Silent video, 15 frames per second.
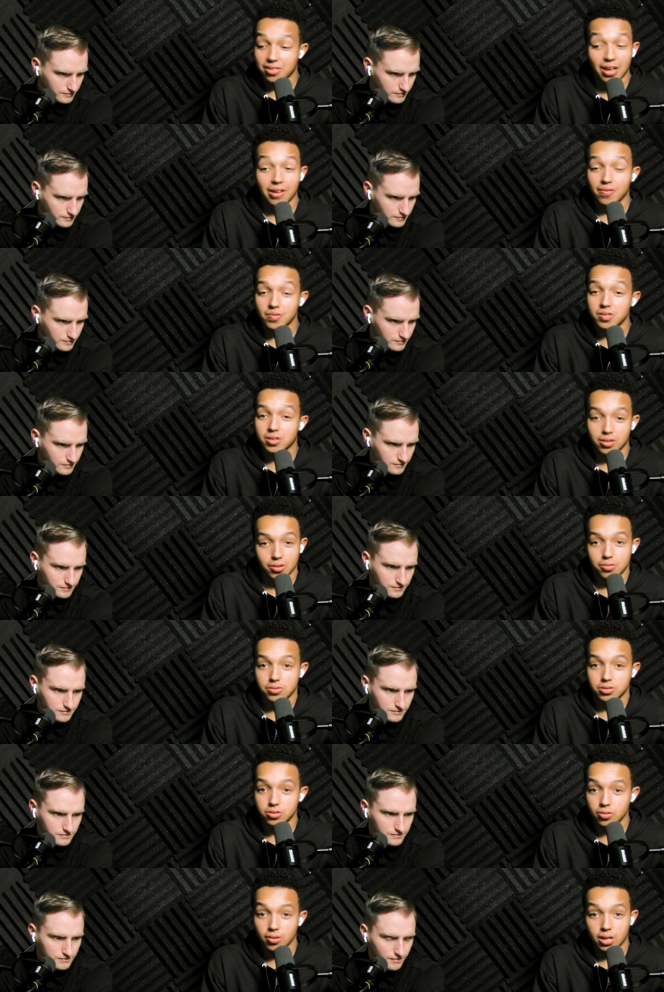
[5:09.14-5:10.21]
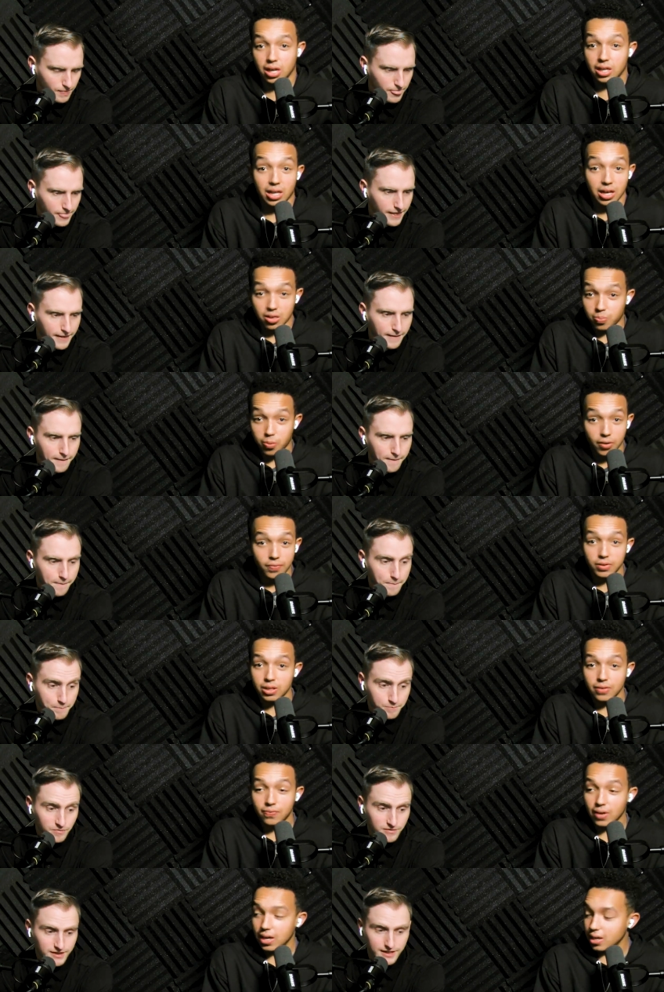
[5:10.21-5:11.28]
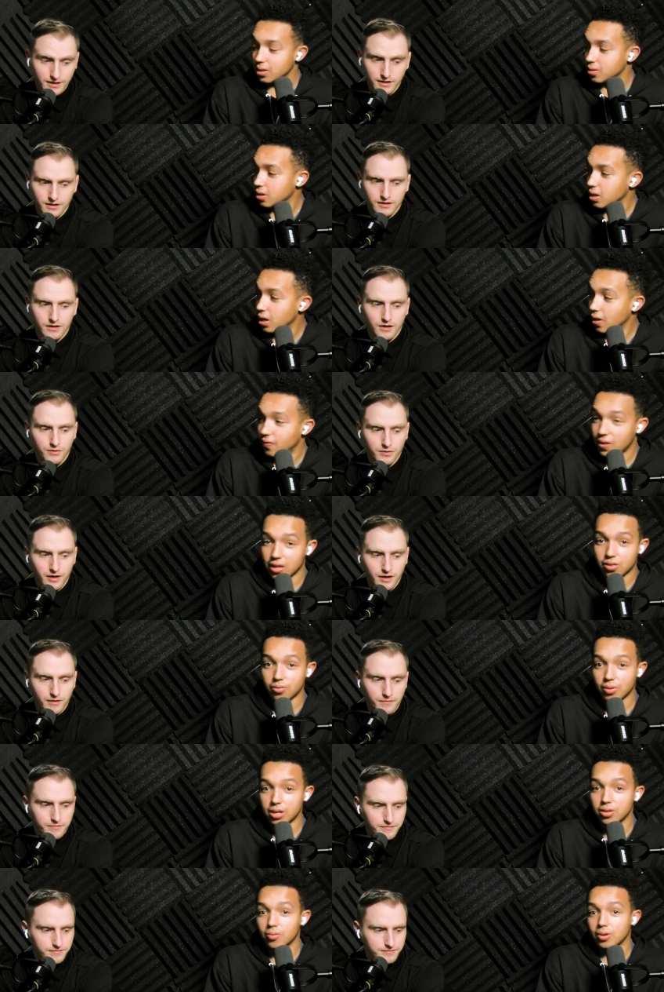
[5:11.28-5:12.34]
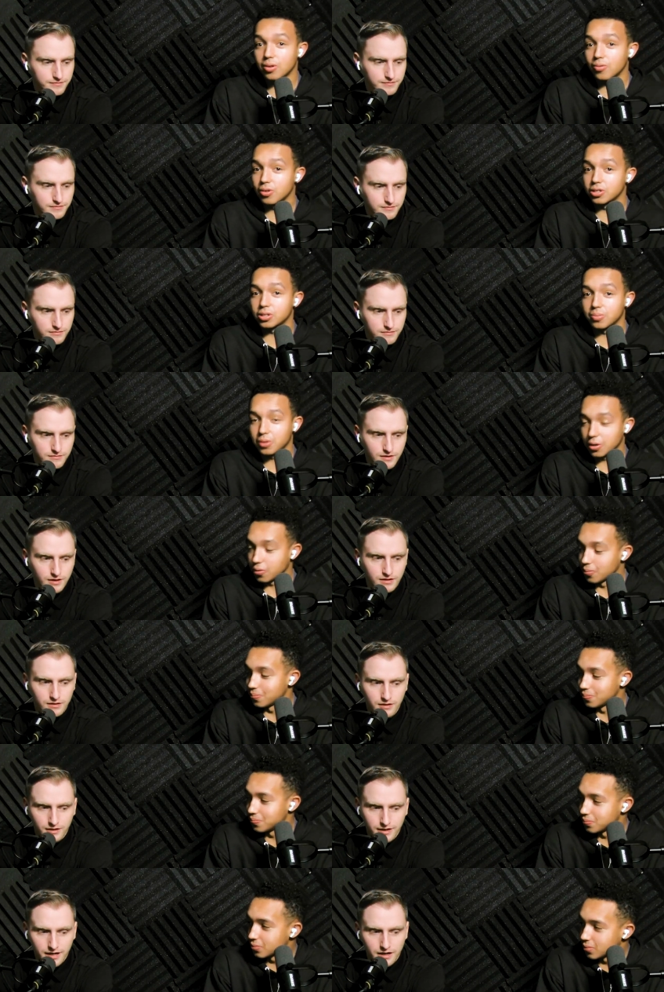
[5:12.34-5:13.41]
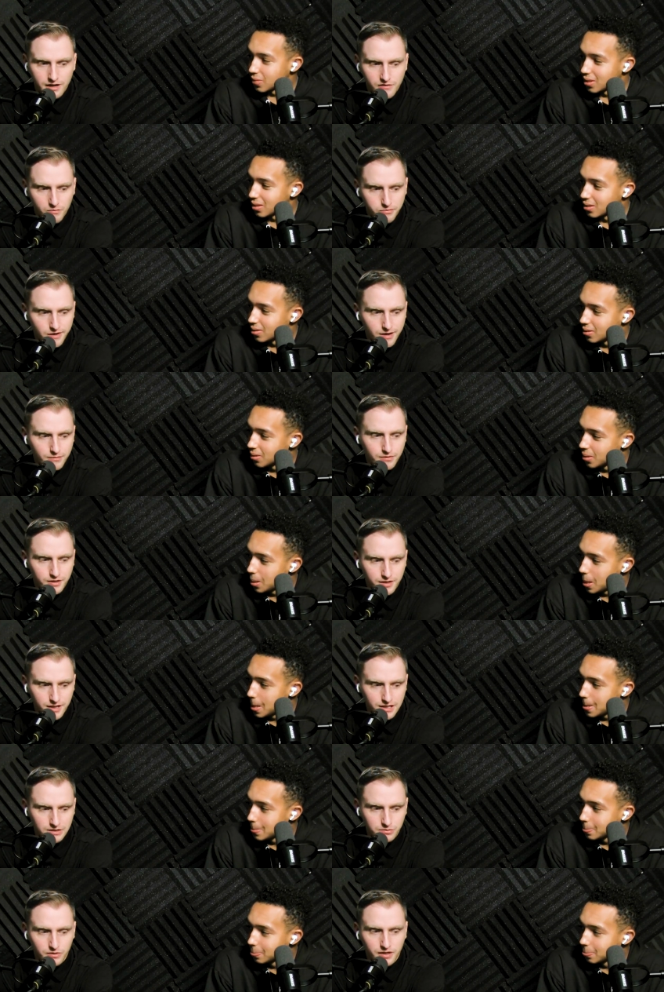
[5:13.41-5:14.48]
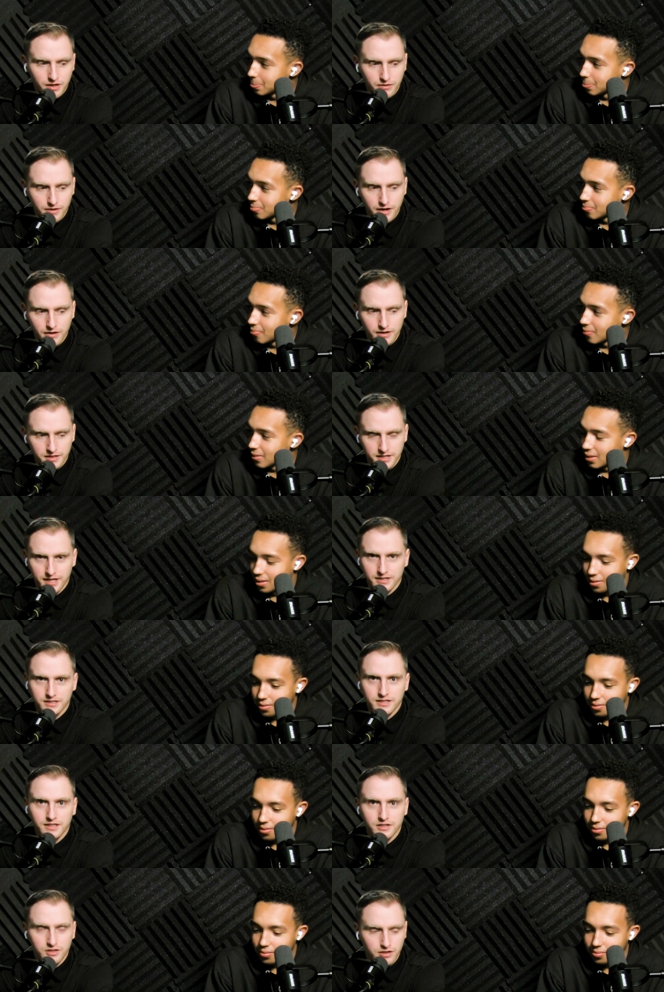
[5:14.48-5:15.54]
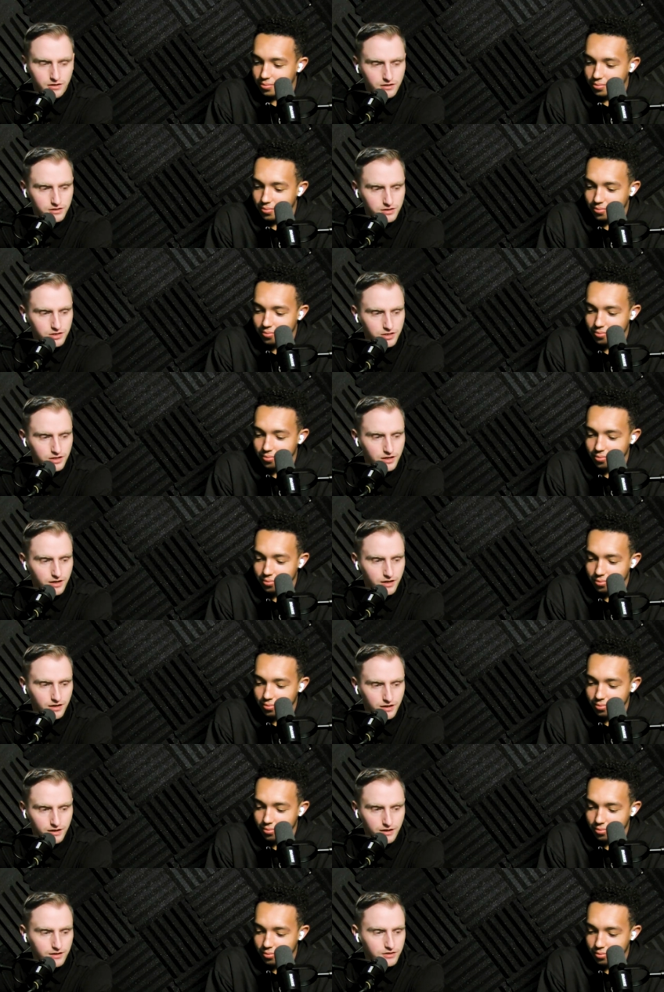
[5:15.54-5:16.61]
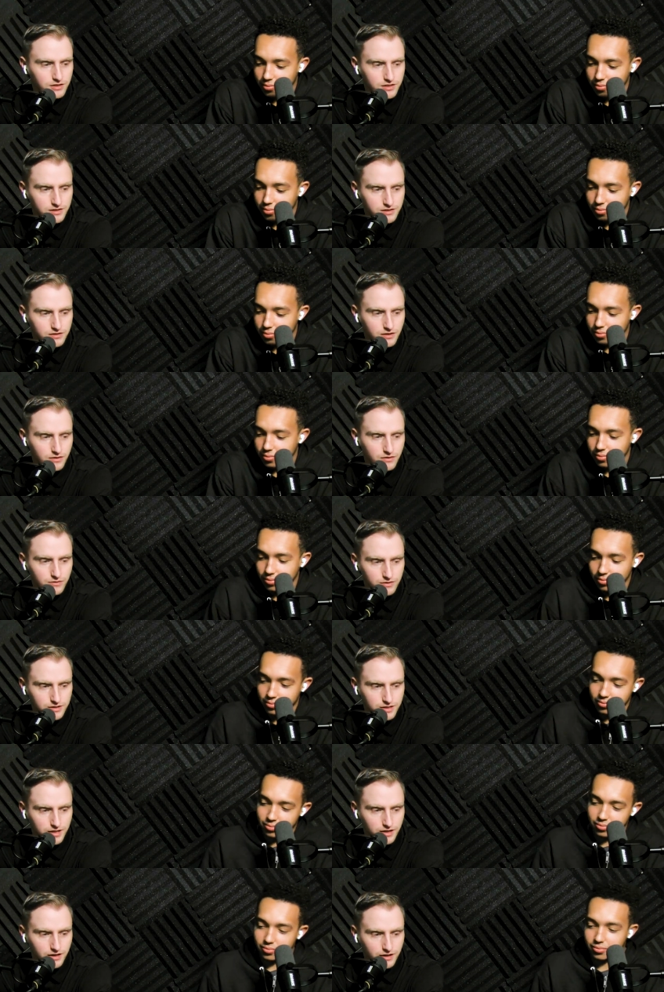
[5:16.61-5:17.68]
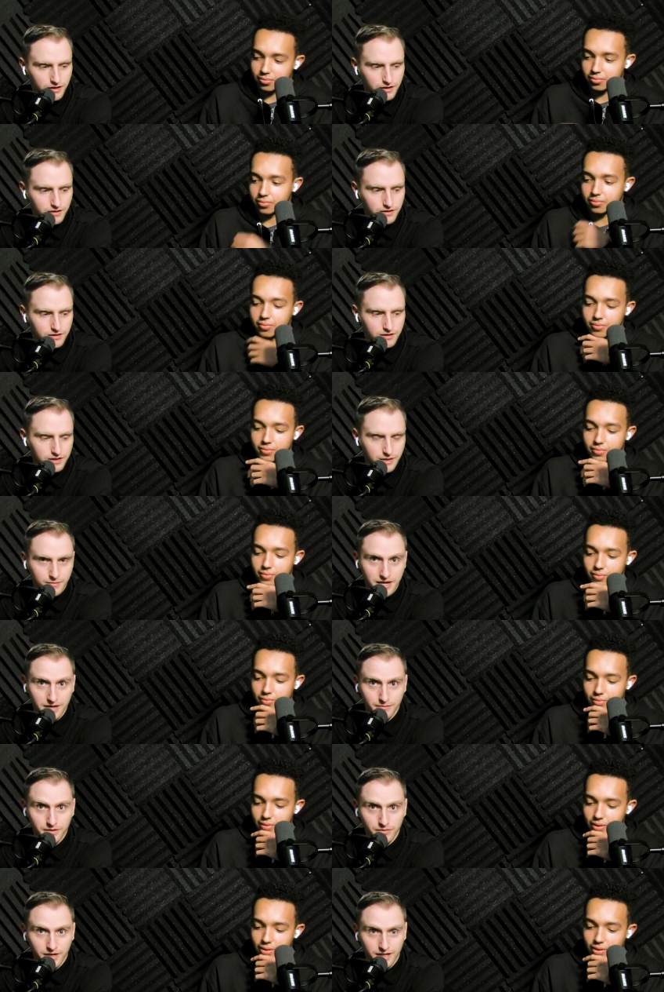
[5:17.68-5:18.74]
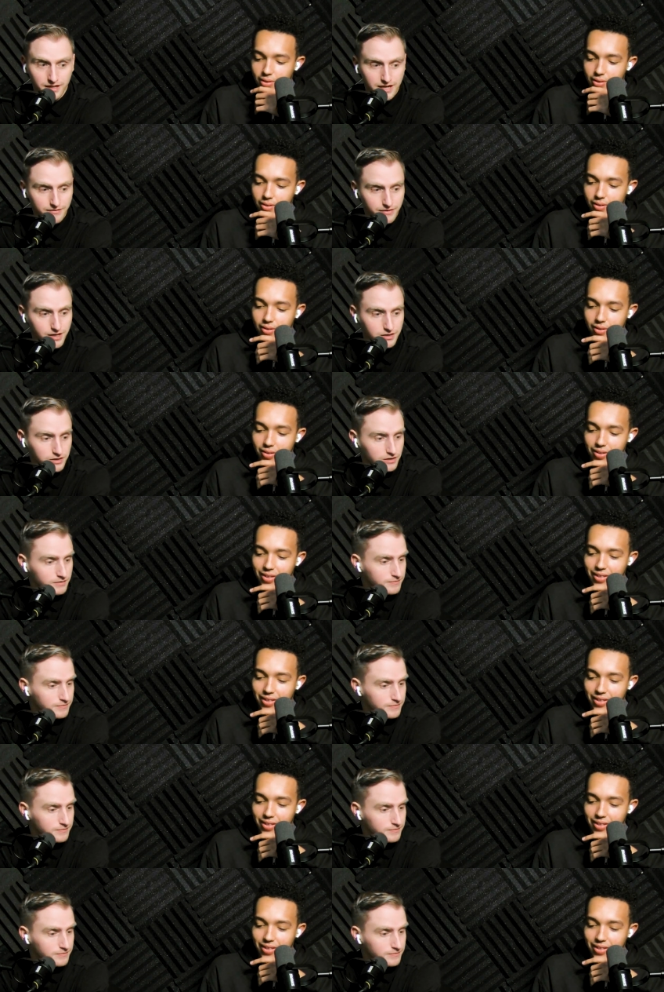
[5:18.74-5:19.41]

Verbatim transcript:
Speaker 1: out of his clothes of joy. And that's perfectly fine if that's well, the way you want to worship, though. Look, I don't have a problem with you guys running around and
Speaker 2: dancing in church. Uh, just don't uh, get mad at me when I laugh at you.